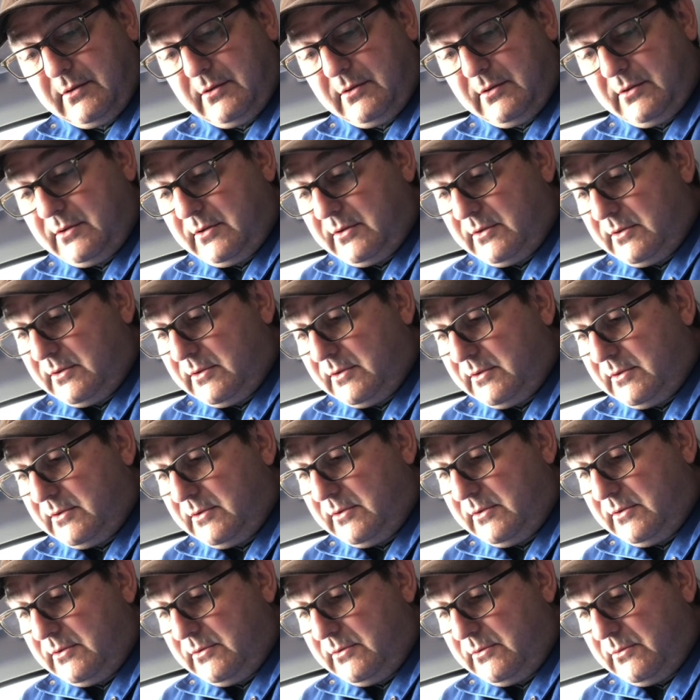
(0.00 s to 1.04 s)

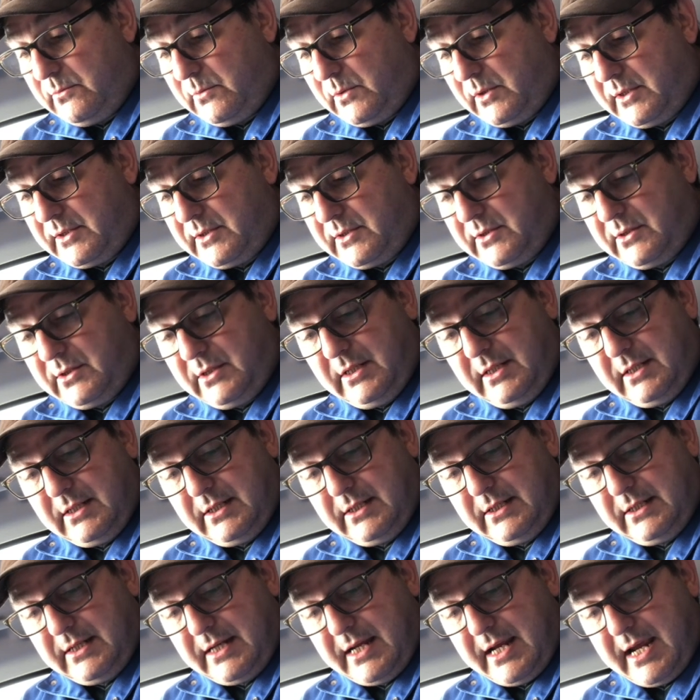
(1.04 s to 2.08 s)
What does it
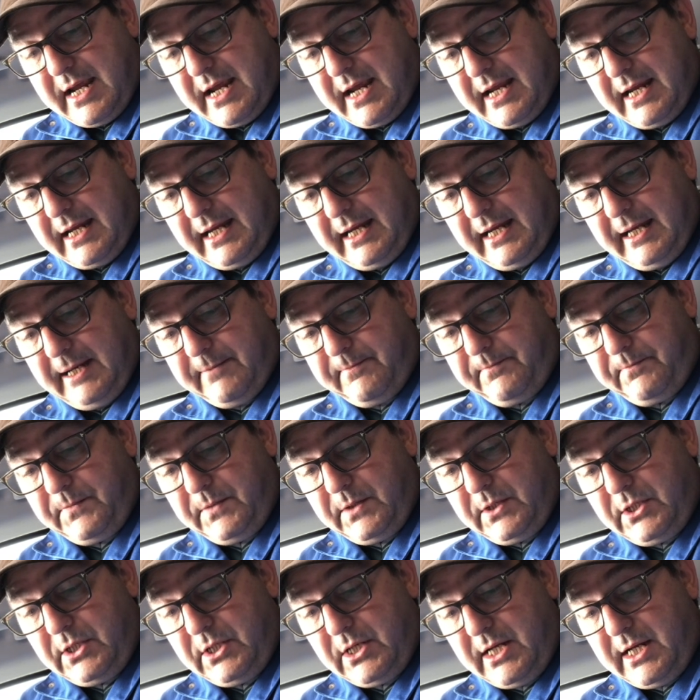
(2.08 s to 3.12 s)
say?
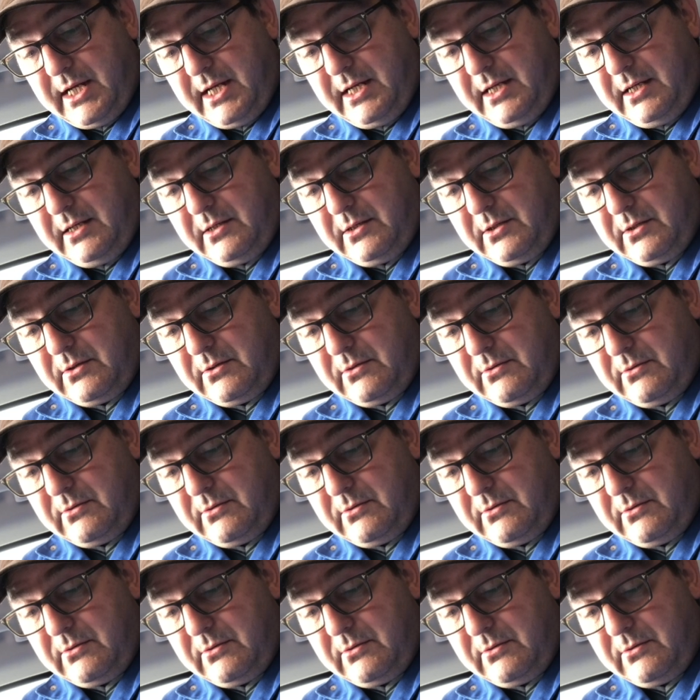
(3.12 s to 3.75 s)
Change